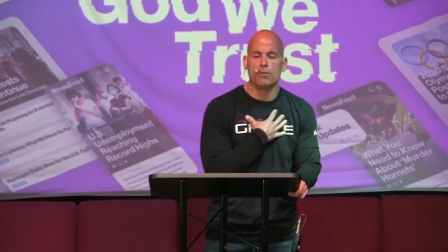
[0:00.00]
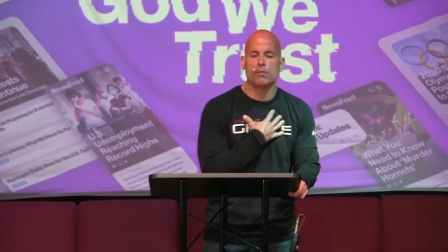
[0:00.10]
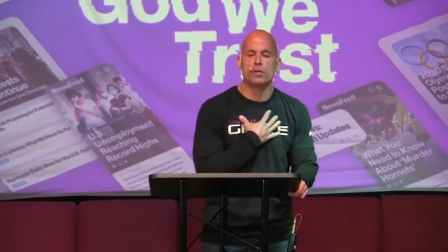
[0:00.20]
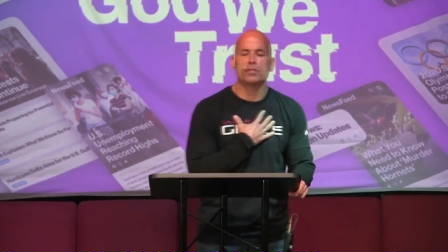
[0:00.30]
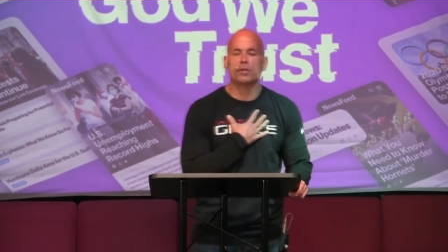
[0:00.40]
Where
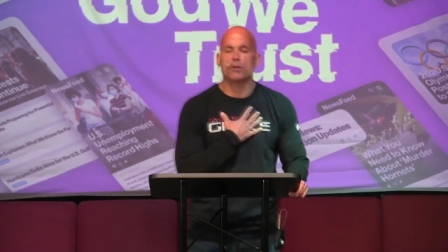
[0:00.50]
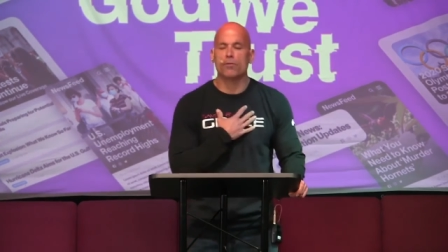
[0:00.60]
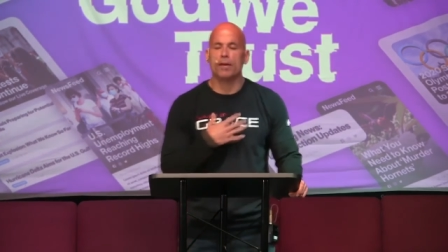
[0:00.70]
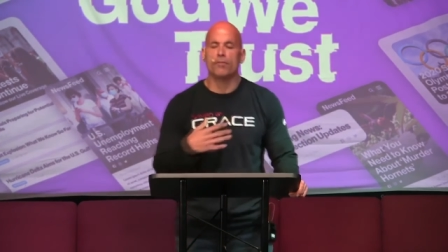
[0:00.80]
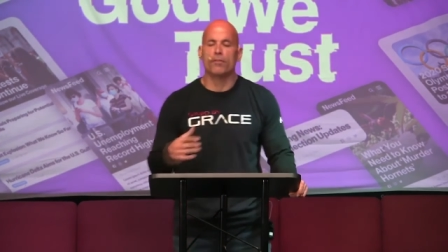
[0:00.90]
we're so
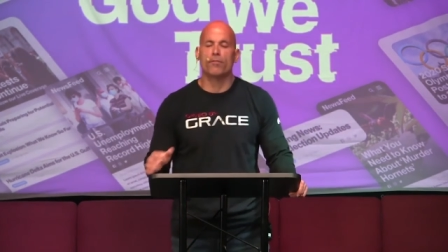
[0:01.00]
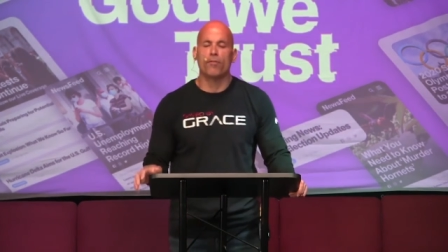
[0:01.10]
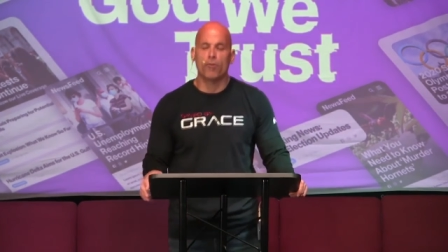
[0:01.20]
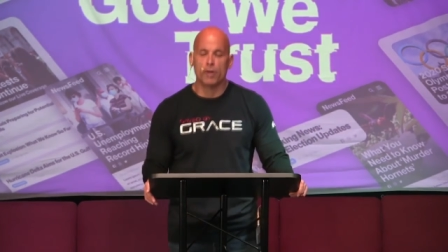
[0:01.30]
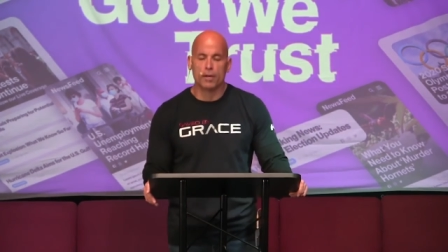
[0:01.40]
grateful
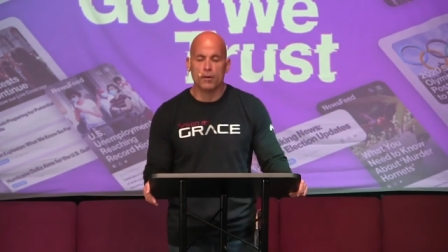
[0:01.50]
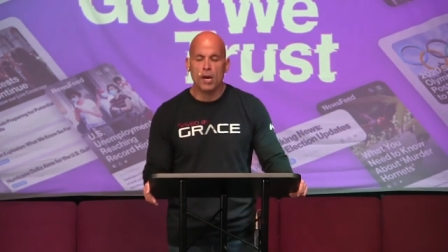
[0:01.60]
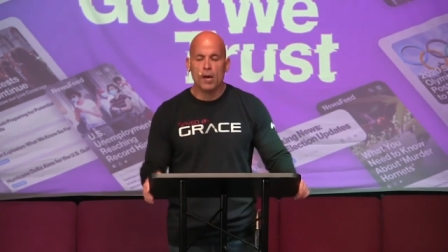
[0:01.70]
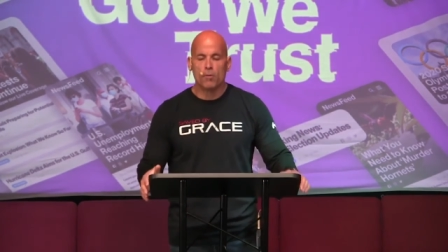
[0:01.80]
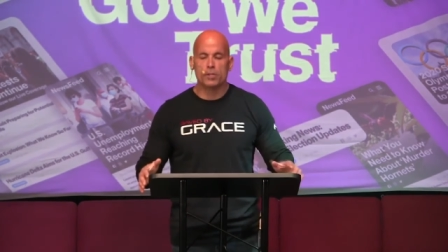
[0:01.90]
for you.
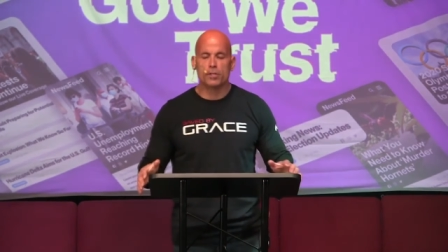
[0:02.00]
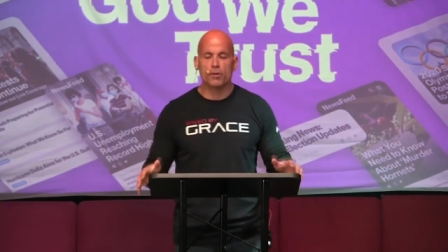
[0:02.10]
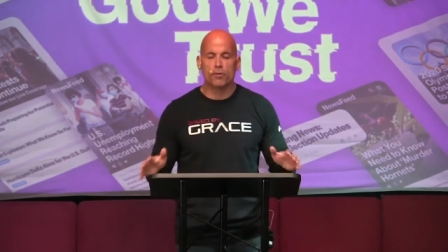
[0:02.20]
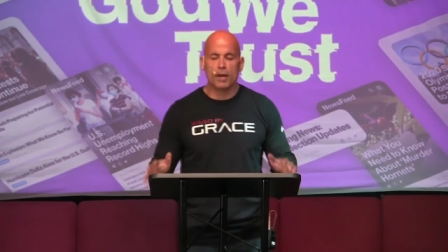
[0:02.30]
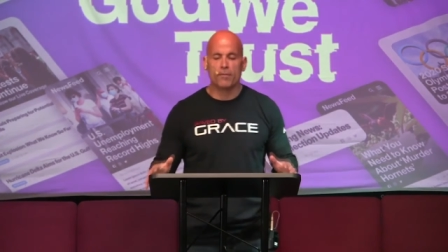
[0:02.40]
We're
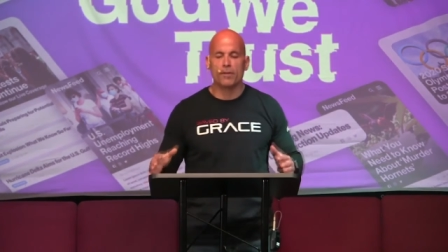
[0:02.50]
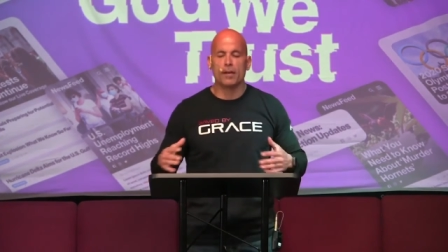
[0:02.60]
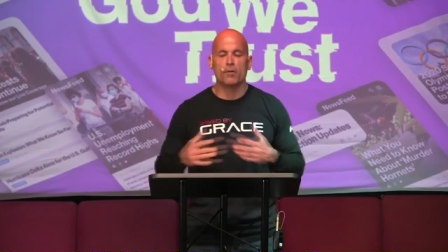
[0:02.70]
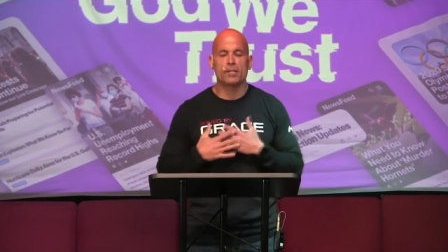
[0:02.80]
so grateful that we're